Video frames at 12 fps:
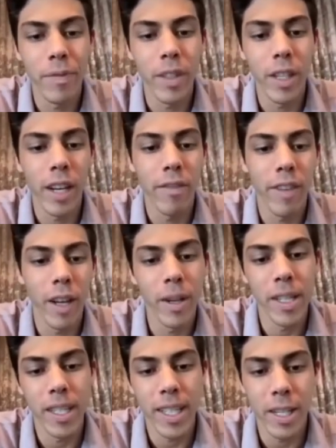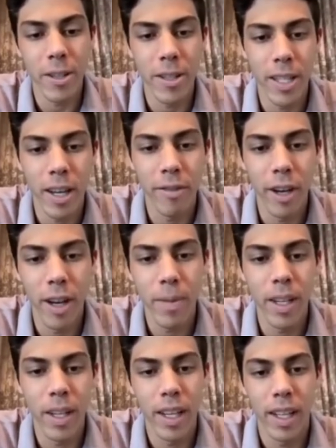you got to find ways to get yourself up
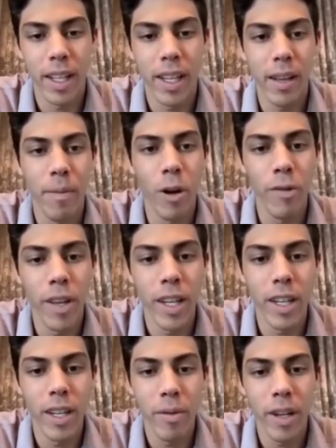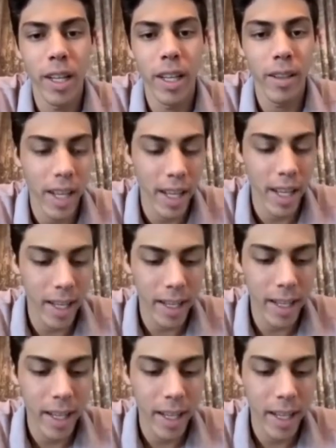and, and get motivated to play. And